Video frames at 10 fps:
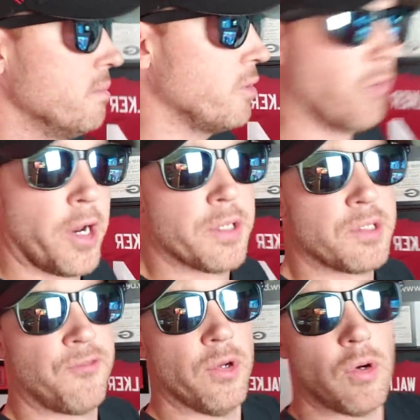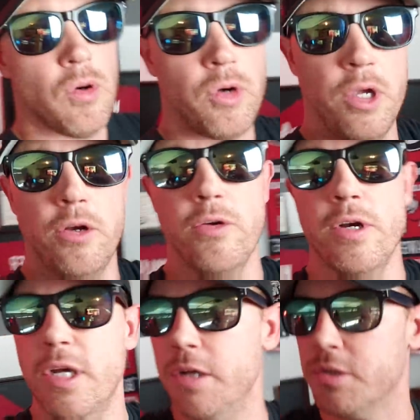the greatest field goal kicker
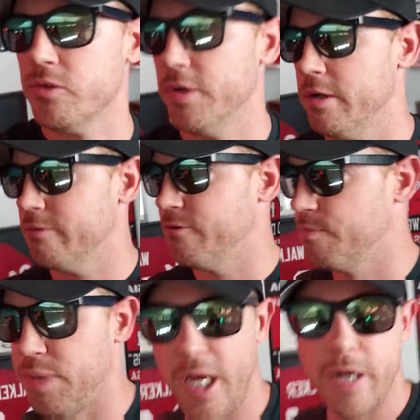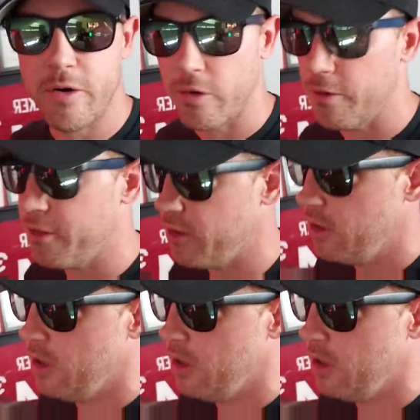in the history of planet Earth.